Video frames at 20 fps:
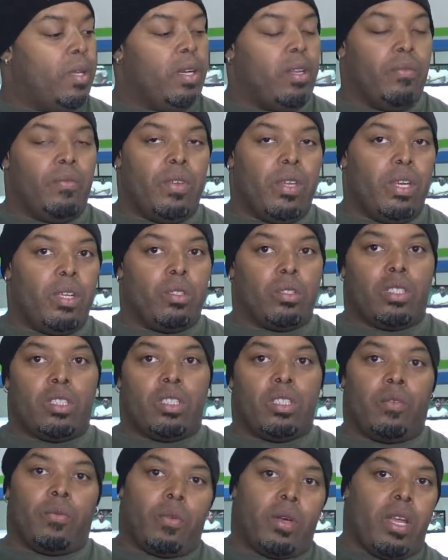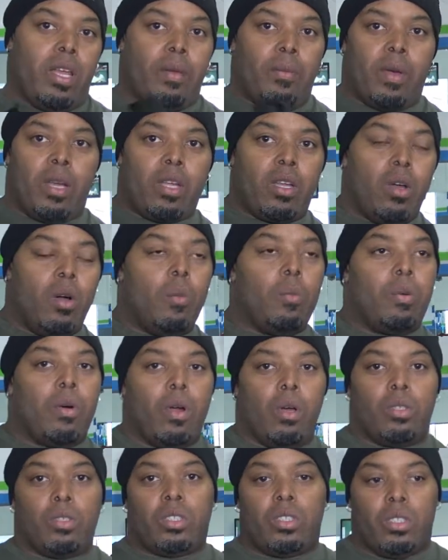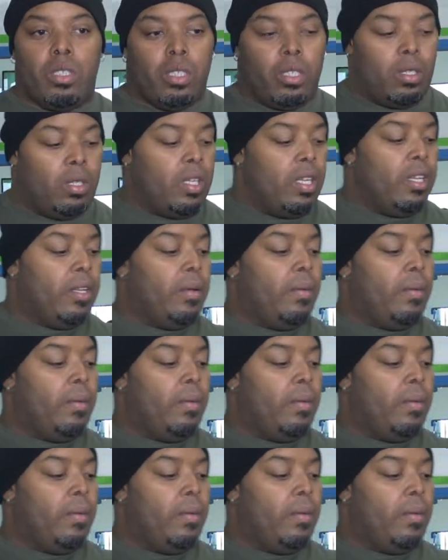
any videos and stuff when I had my GoPro still,